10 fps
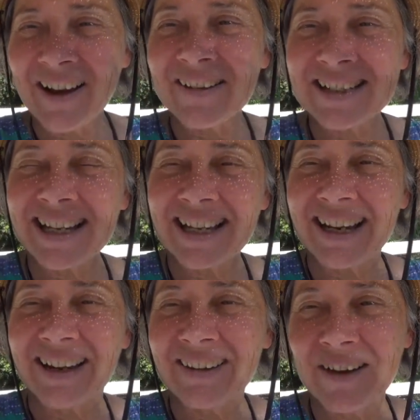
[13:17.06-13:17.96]
Y'all take
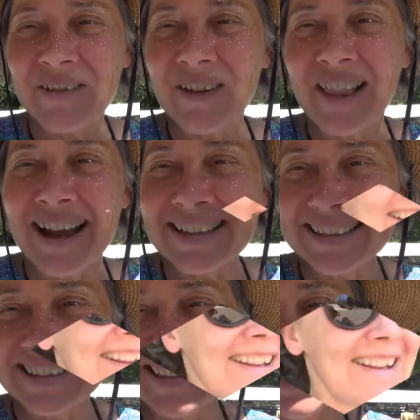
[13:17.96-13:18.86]
care. Love you
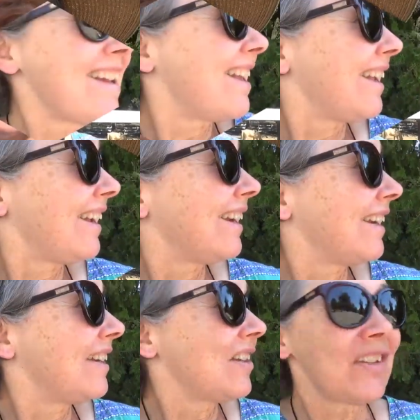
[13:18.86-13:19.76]
lots.
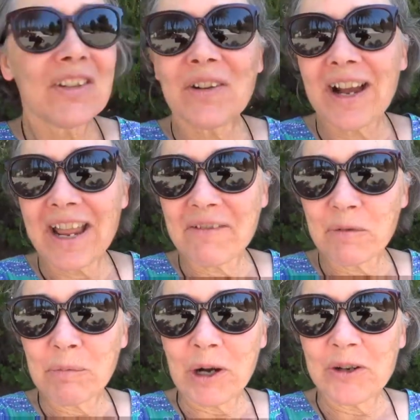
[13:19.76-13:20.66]
So I have
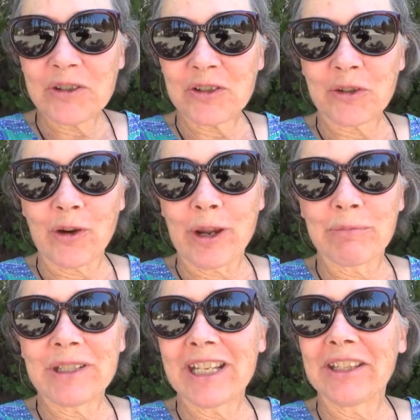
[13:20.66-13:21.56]
a
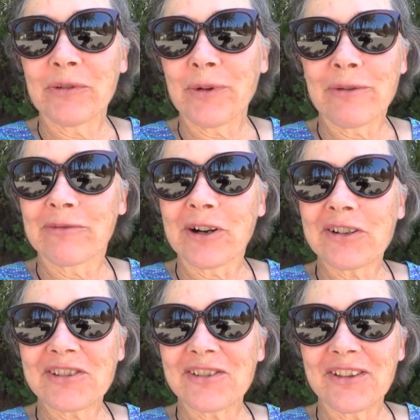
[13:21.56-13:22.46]
postscript in the
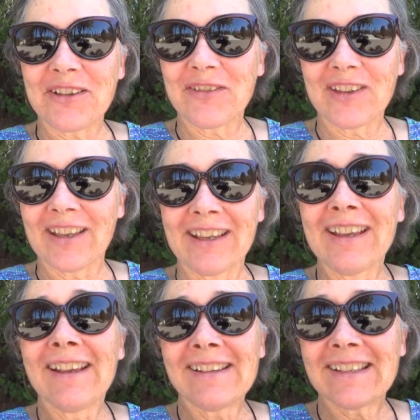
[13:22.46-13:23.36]
reversal of the
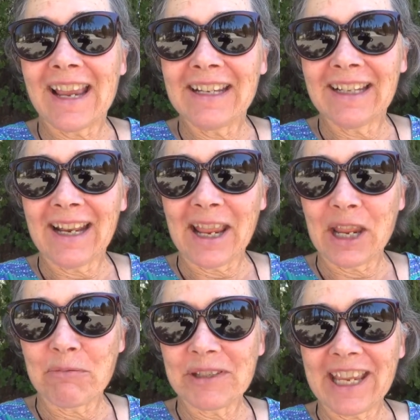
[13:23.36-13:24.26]
Satan
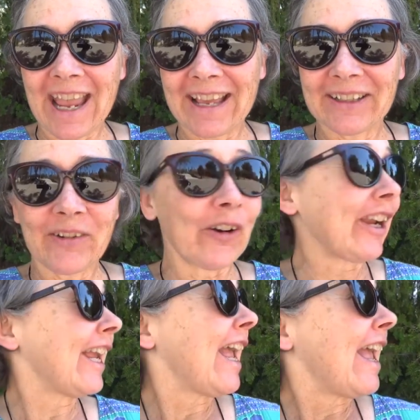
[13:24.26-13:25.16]
names
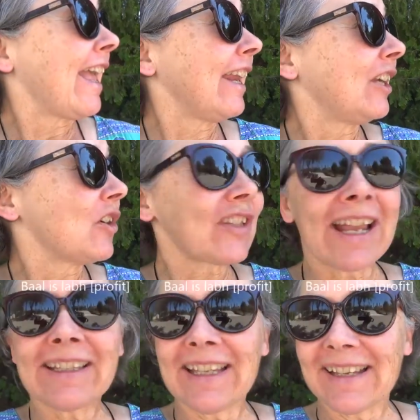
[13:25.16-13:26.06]
category, and it goes
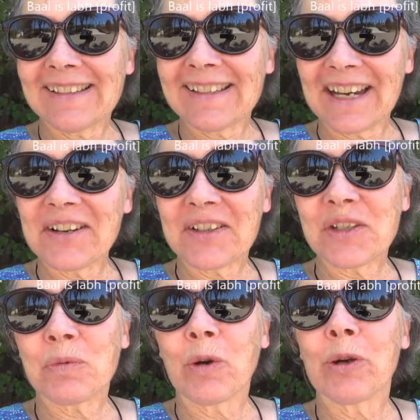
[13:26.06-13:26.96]
like this. There's
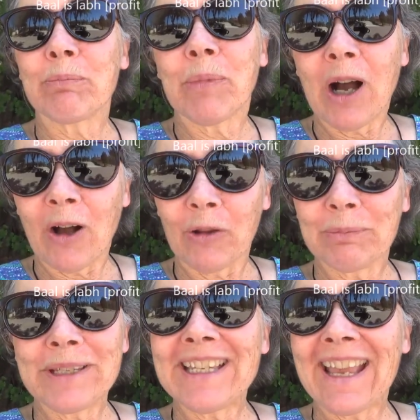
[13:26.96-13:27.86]
this word Baal,
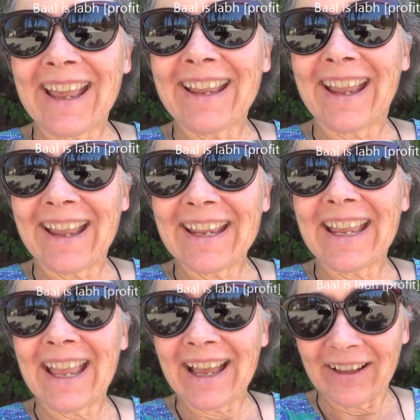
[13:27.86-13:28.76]
B A A
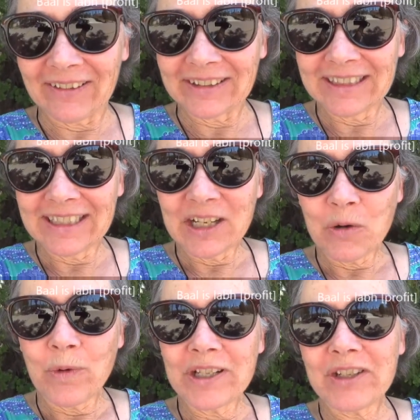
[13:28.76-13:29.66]
L,
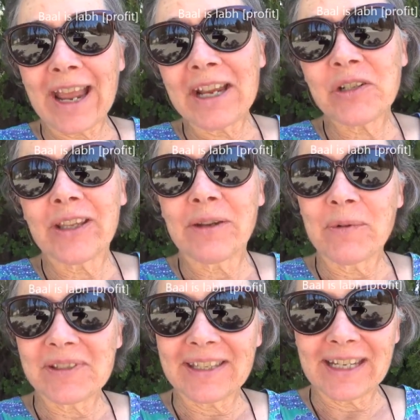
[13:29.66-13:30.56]
which actually
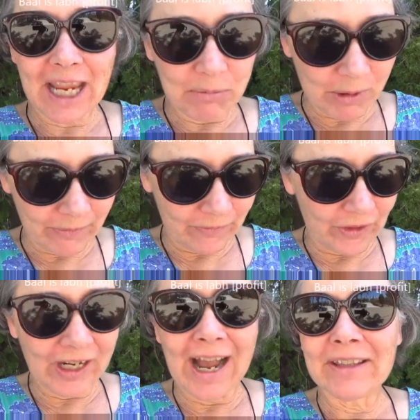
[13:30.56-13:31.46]
was the name of
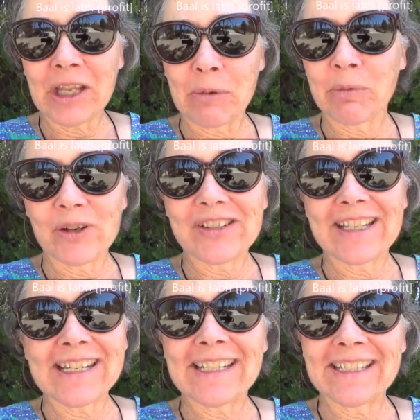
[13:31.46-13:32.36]
the God that
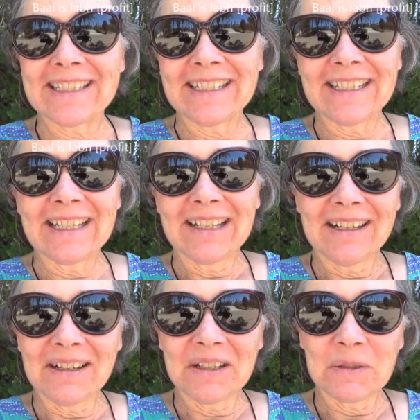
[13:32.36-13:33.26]
preceded
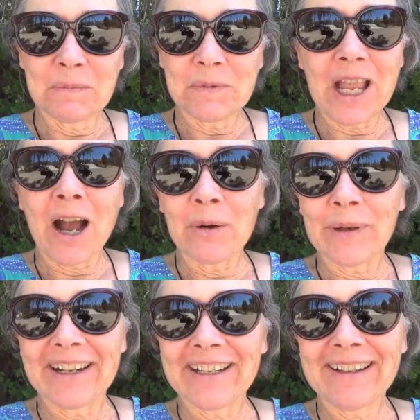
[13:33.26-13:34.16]
um,
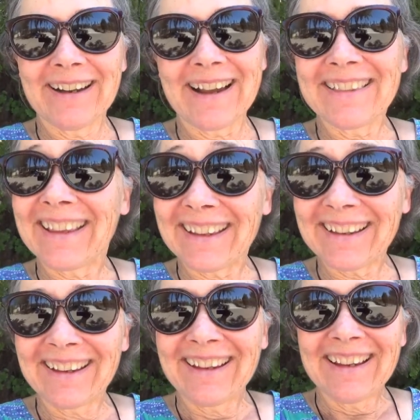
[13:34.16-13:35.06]
Yahweh, I
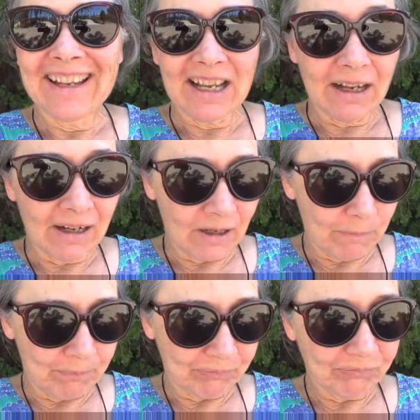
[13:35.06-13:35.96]
think.
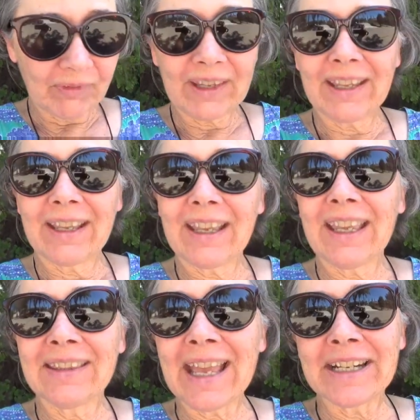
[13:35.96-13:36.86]
Um,
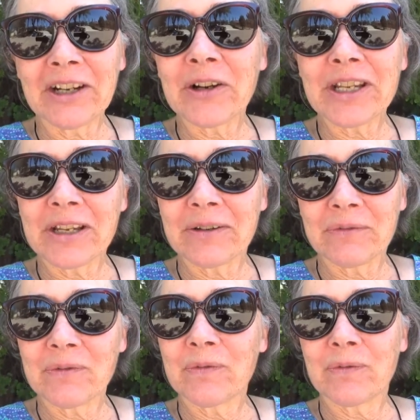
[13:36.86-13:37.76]
in that area
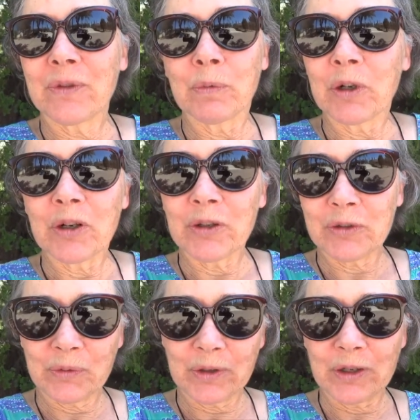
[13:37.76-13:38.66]
of the
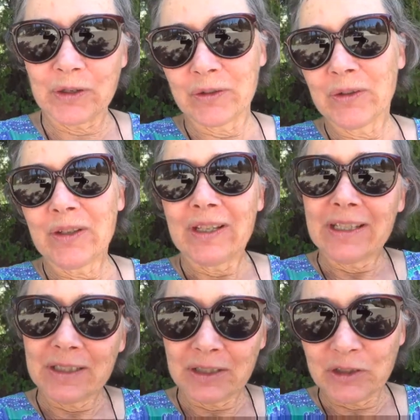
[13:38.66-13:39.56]
world where
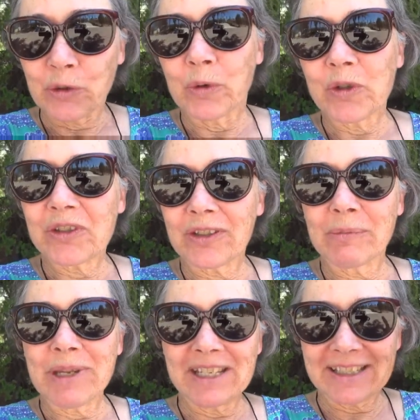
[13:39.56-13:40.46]

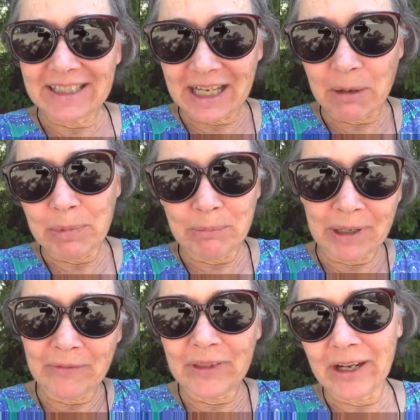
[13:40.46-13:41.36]
Jerusalem is and up
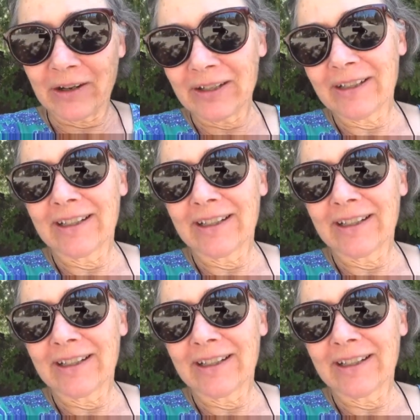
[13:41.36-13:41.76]
above there,